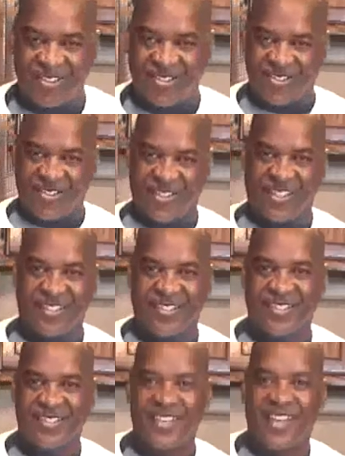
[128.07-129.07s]
the street,
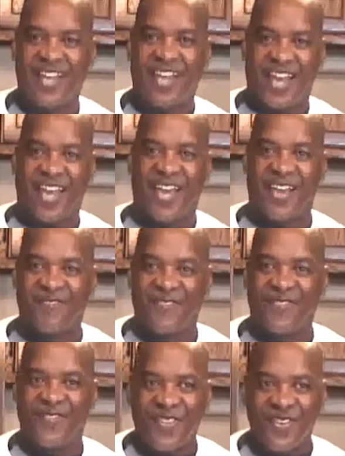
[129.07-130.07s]
and
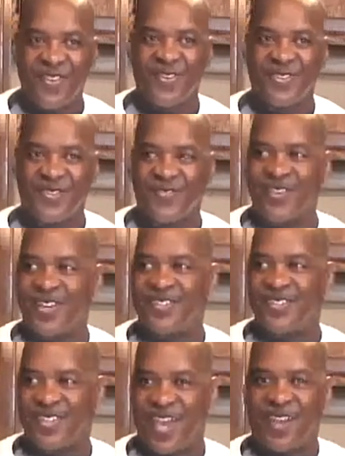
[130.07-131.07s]
those of
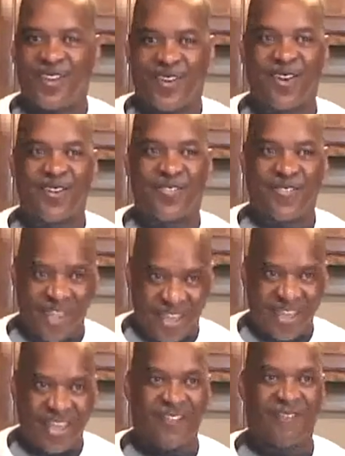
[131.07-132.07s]
us that are
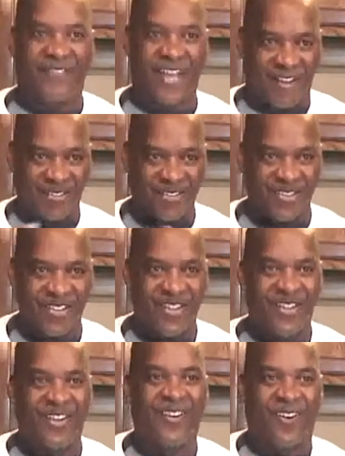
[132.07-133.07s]
thinking about
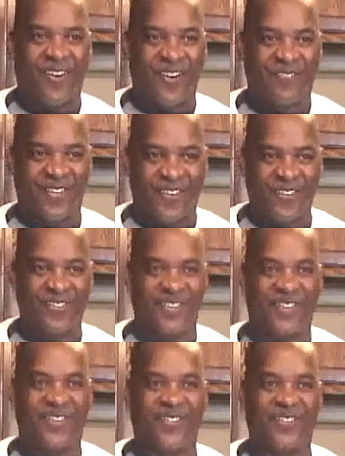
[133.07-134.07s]
our
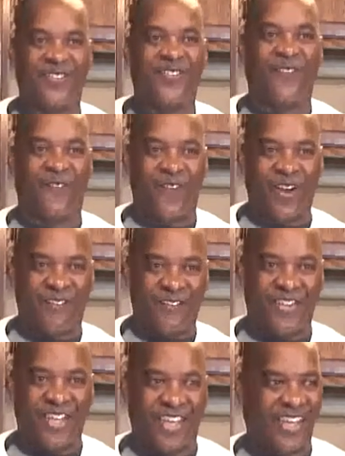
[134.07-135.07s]
personal
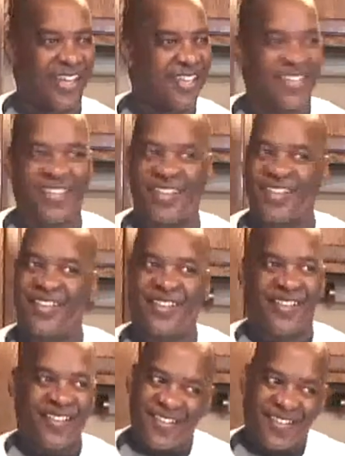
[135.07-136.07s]
well-being,
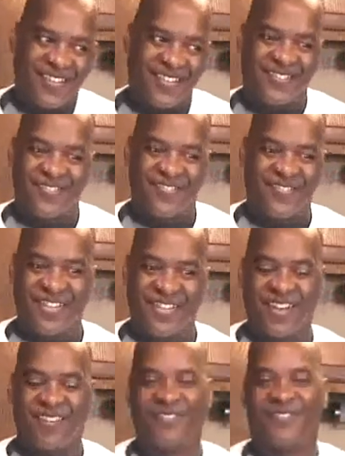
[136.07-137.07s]
we
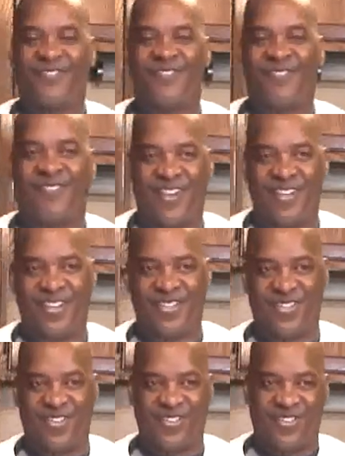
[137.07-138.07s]
don't run
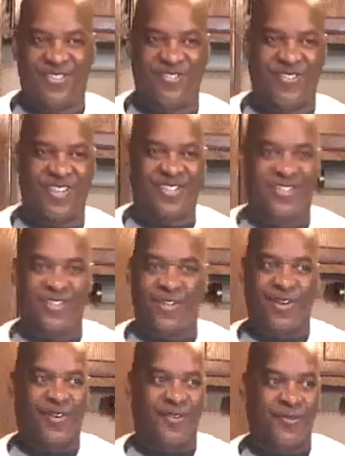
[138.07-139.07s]
into the street, you
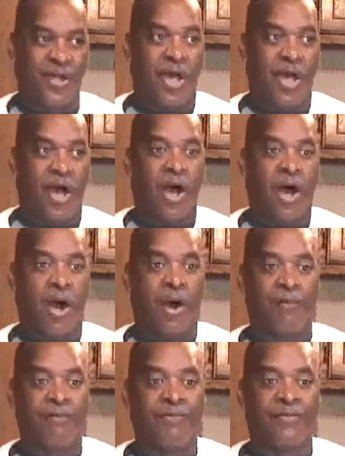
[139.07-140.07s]
know.
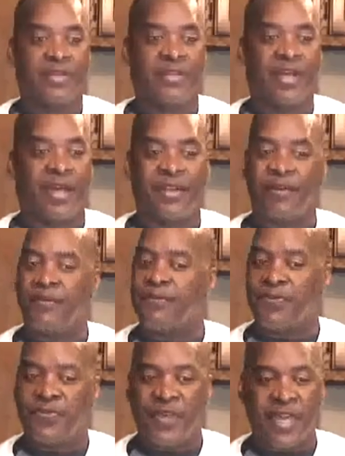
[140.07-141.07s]
Um, I don't
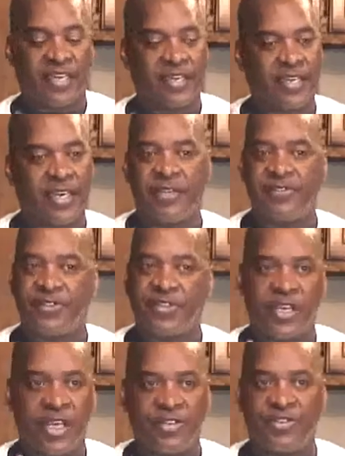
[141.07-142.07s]
think kids,
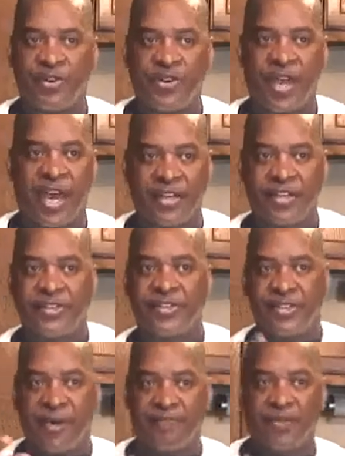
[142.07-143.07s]
kids are not, this is
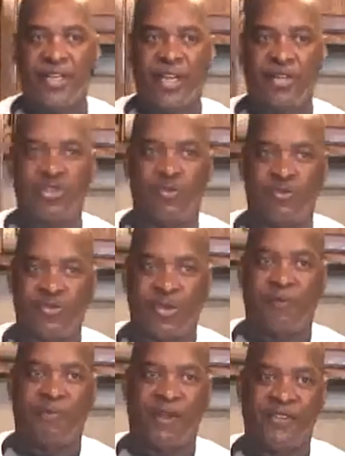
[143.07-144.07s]
something that you,
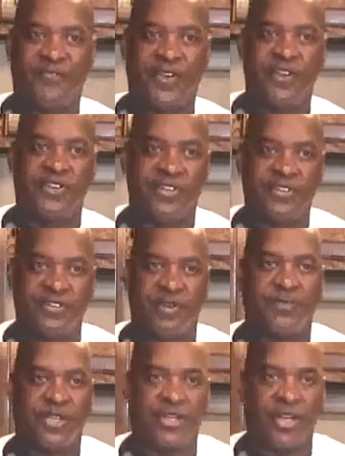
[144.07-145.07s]
self-preservation is
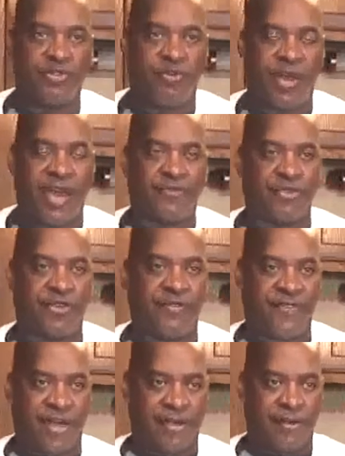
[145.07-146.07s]
something that you have to
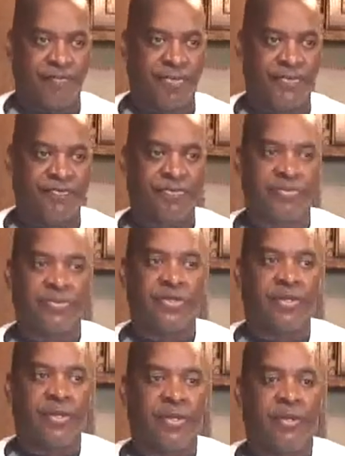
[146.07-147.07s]
develop,
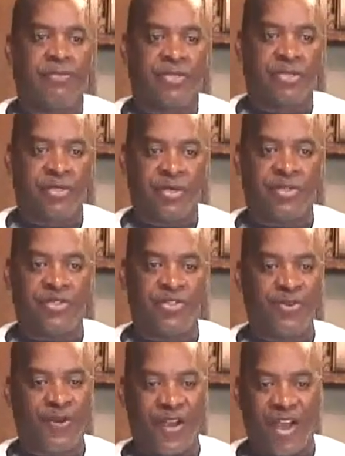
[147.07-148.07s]
because
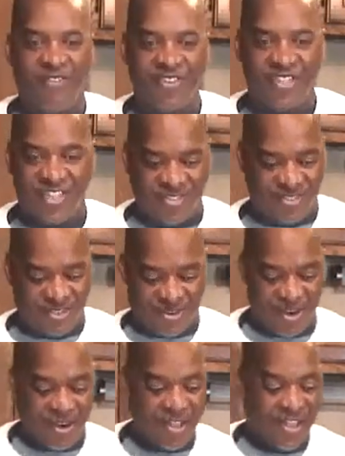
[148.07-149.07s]
you know how kids
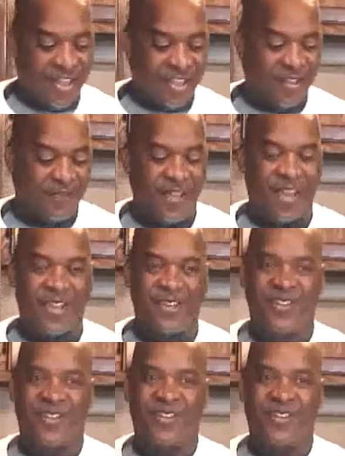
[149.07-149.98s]
are. If they,